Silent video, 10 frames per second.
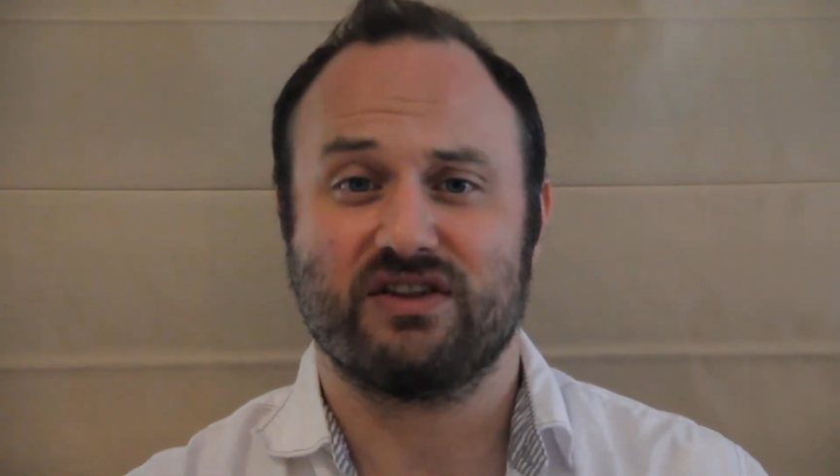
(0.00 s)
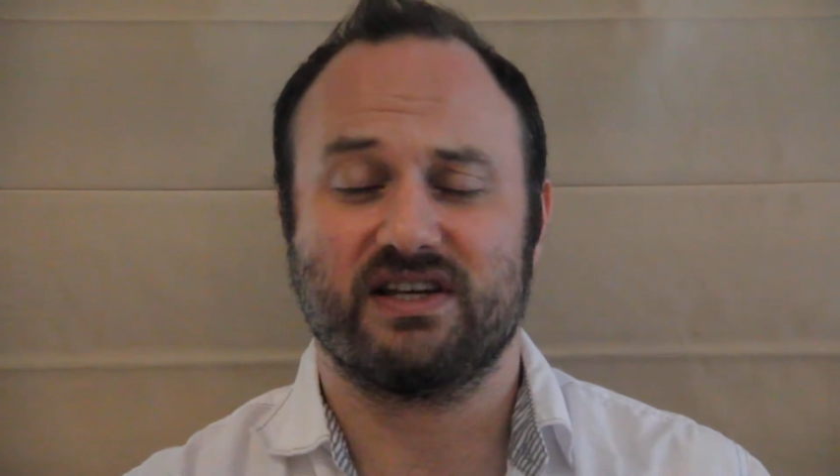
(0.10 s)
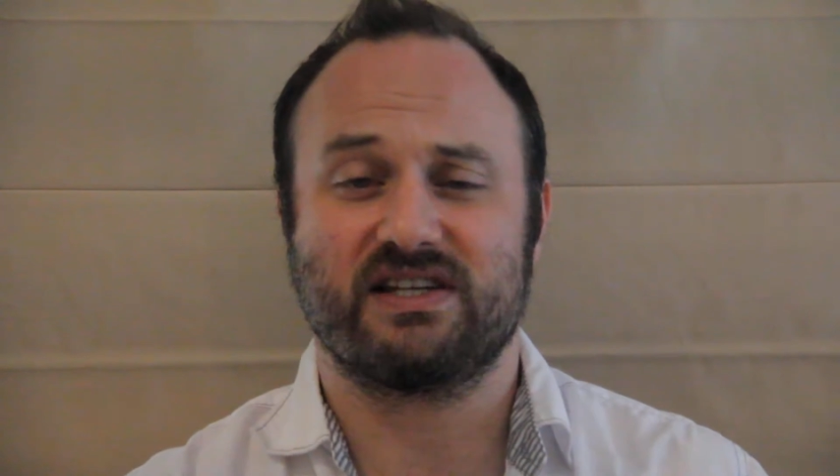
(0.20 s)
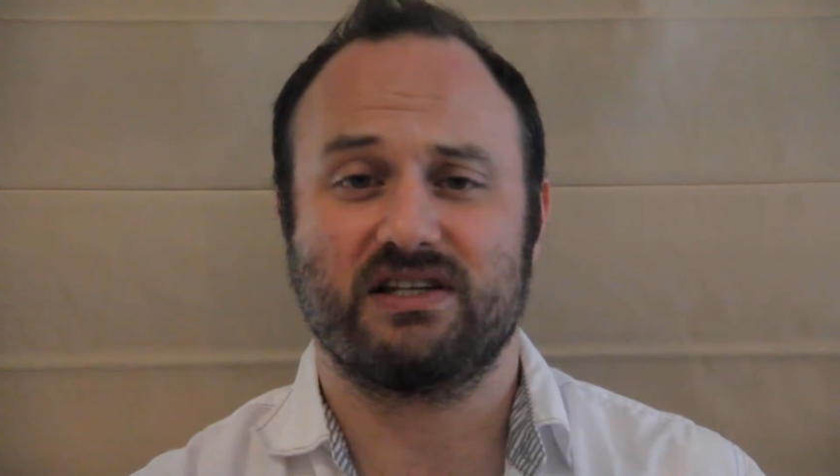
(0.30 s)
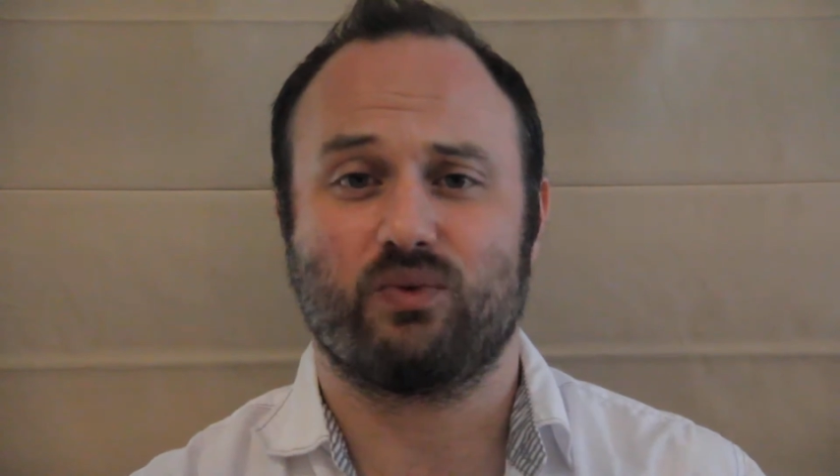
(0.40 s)

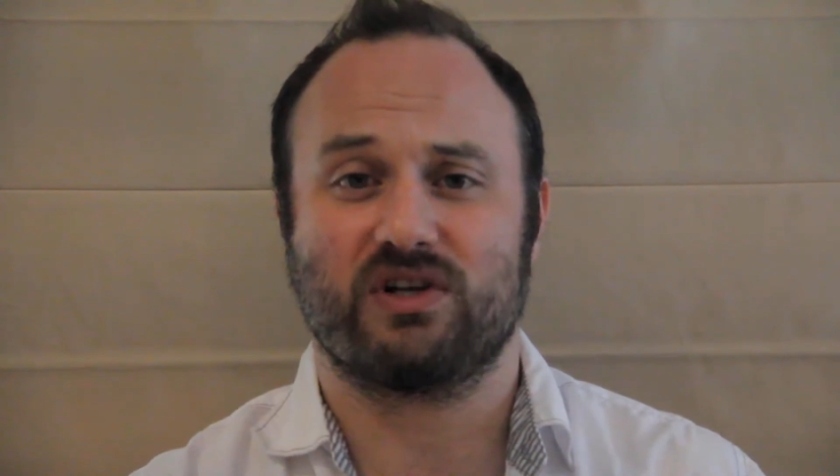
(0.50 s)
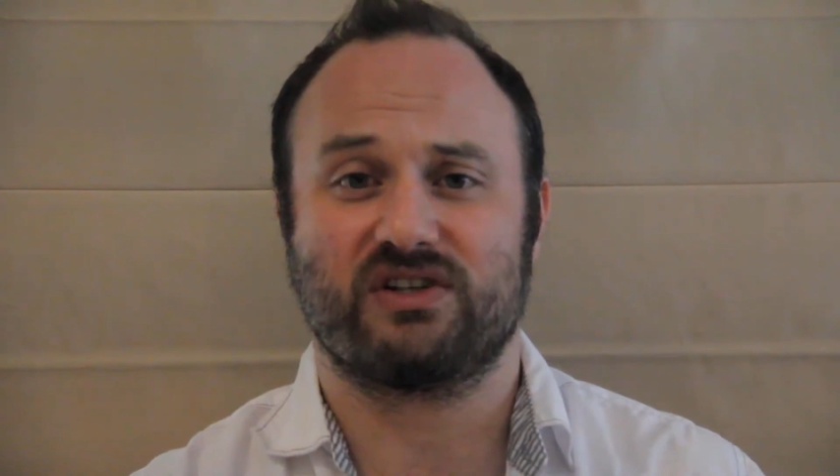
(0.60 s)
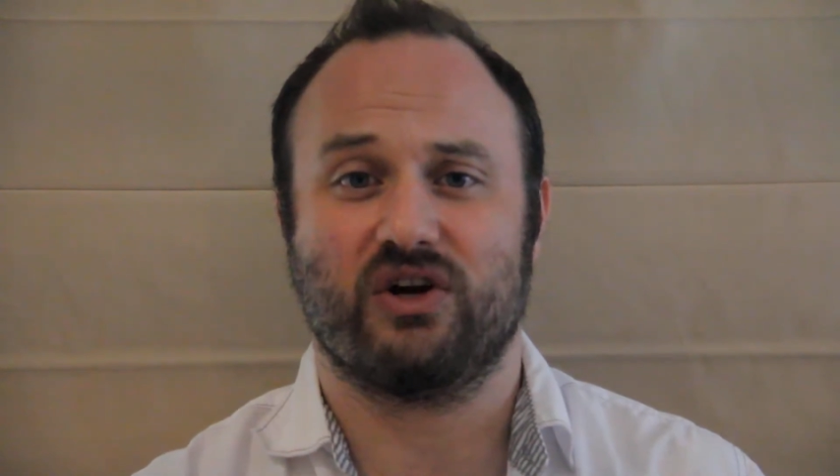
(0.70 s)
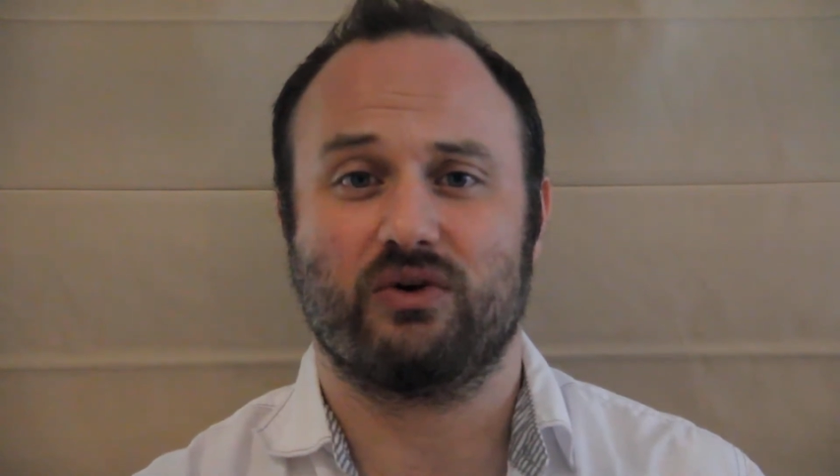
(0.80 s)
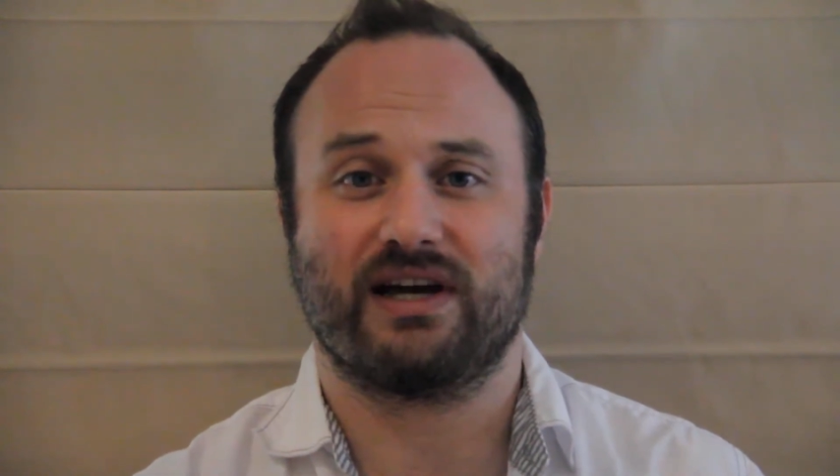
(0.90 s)
This is
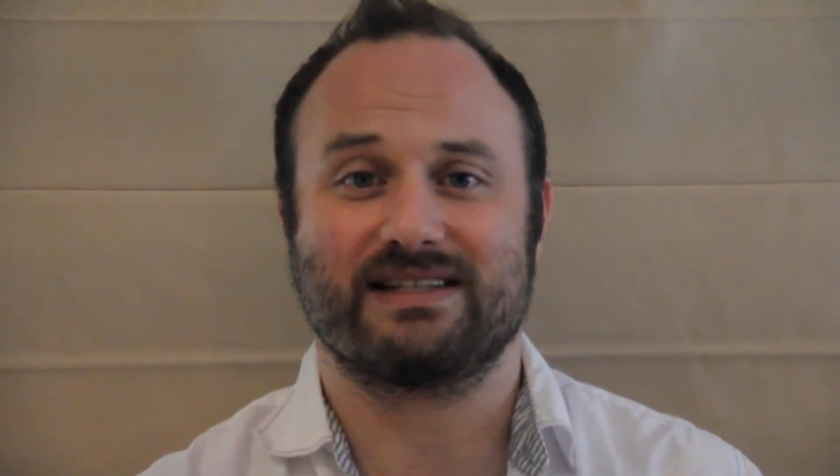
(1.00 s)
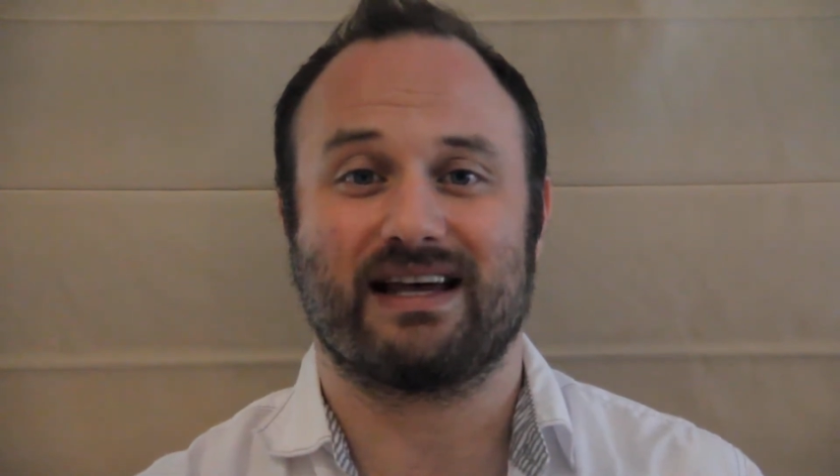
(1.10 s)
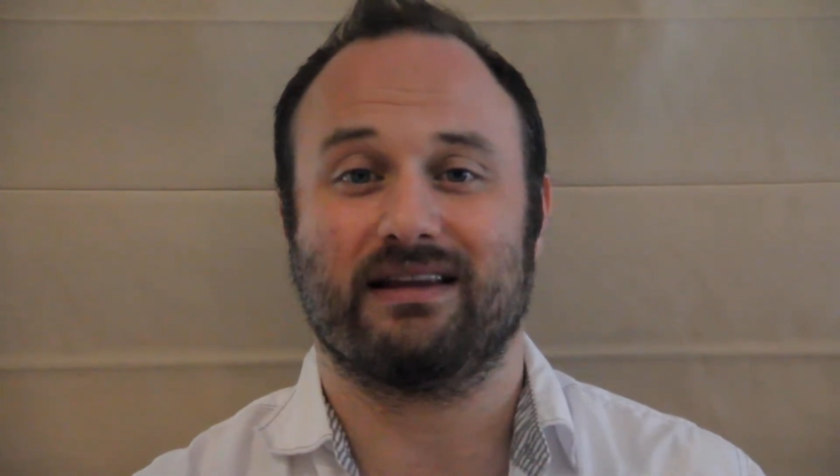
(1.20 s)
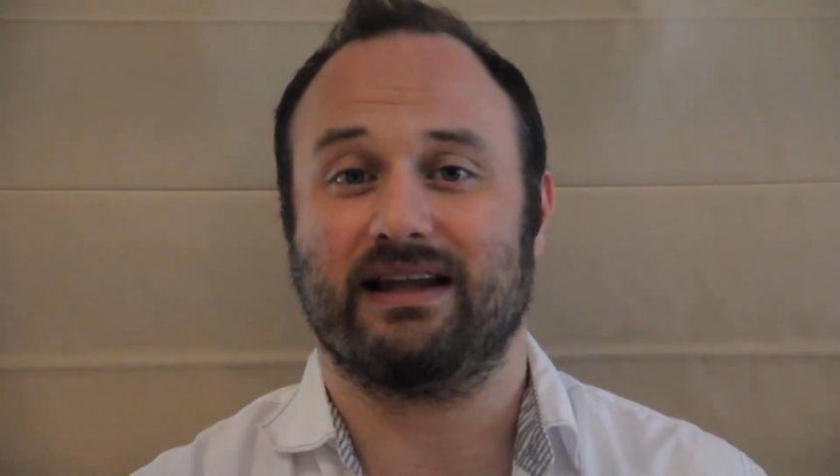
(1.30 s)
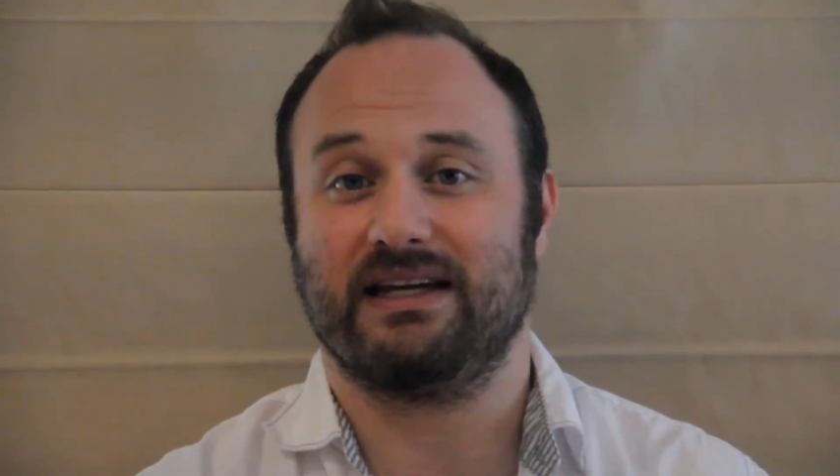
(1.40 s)
what's known as
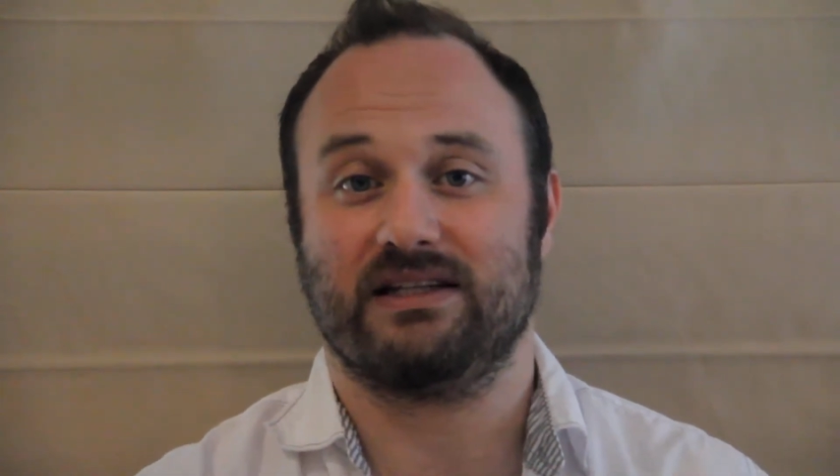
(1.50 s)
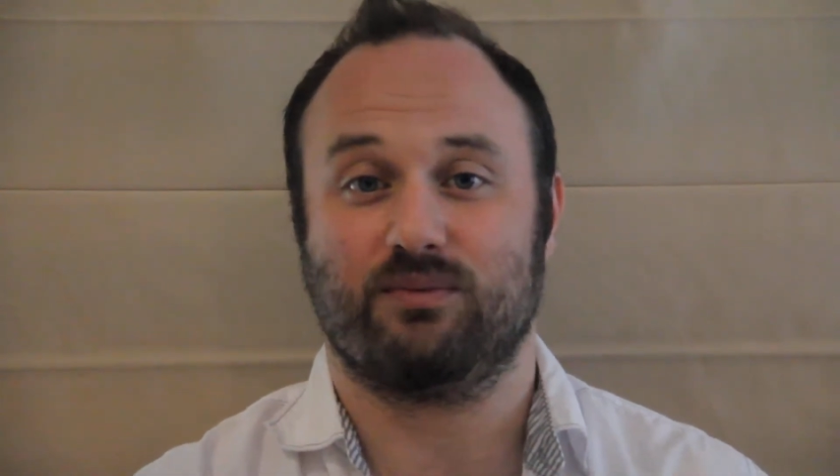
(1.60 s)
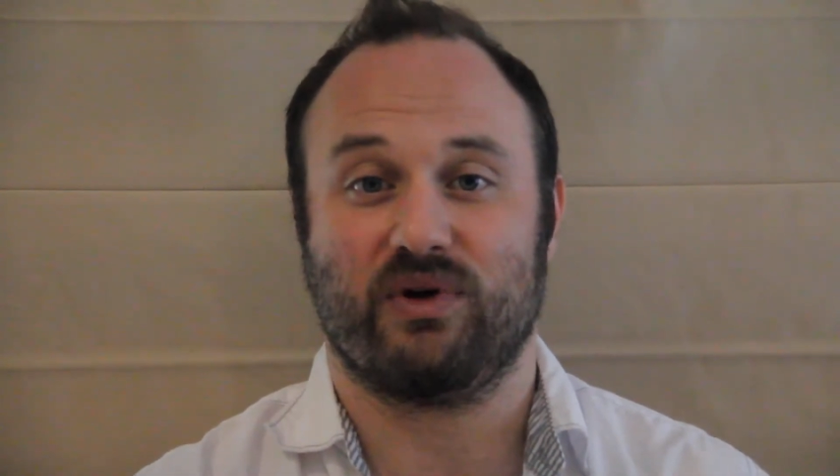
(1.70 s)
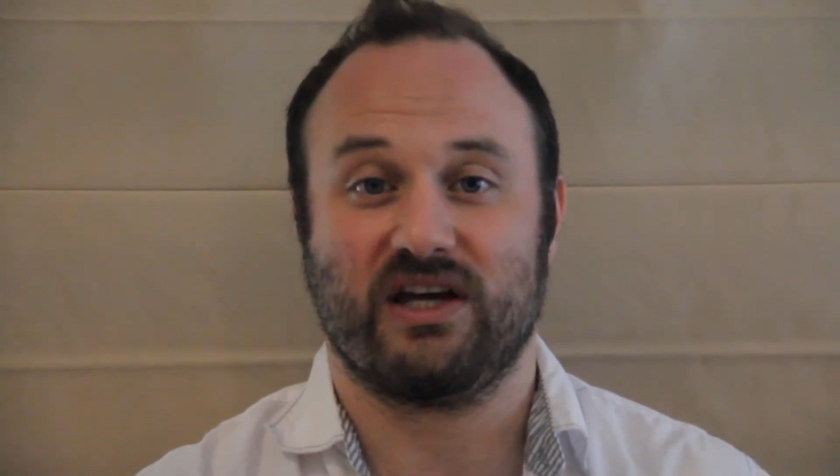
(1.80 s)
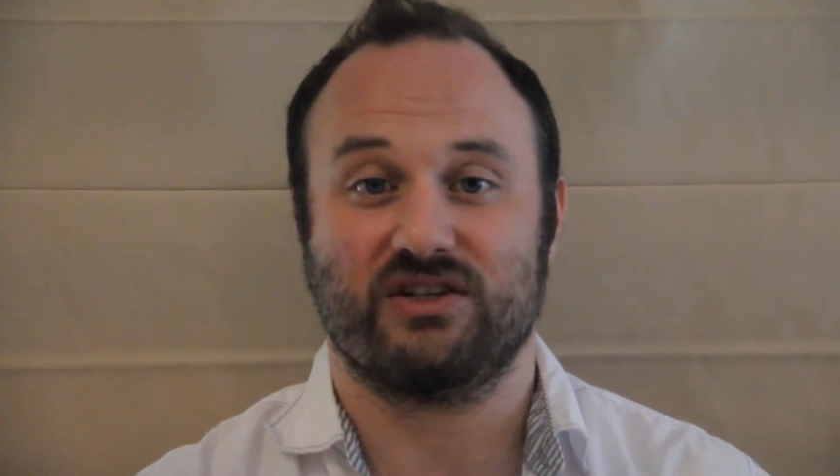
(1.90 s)
a
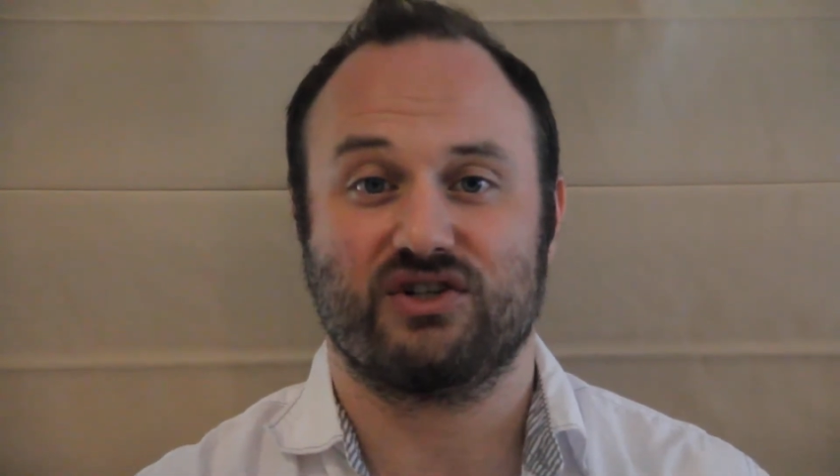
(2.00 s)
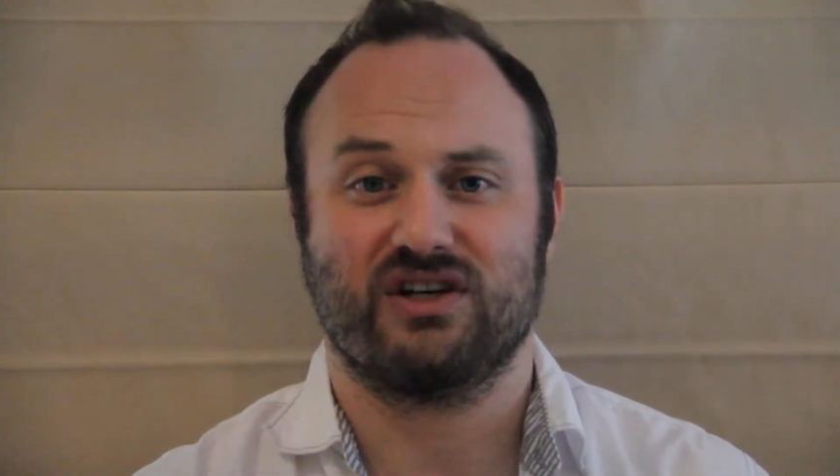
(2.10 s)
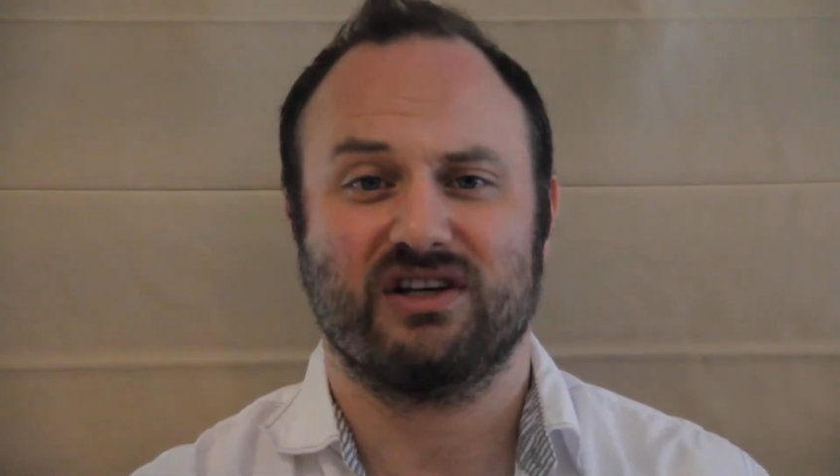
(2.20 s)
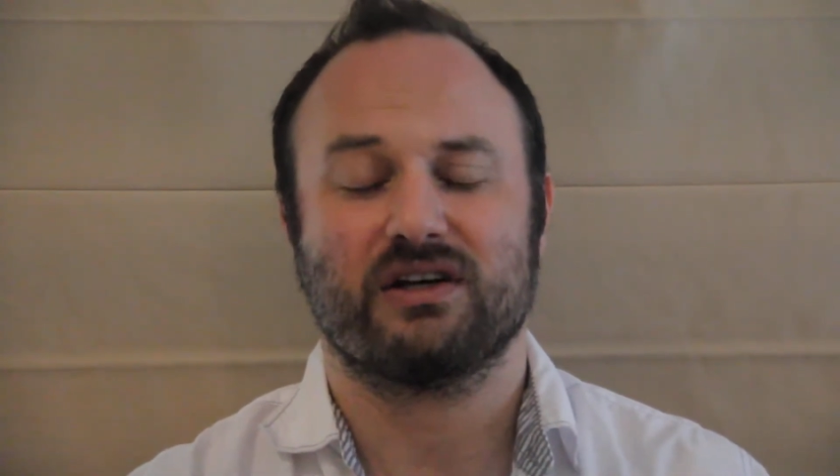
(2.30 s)
landing page.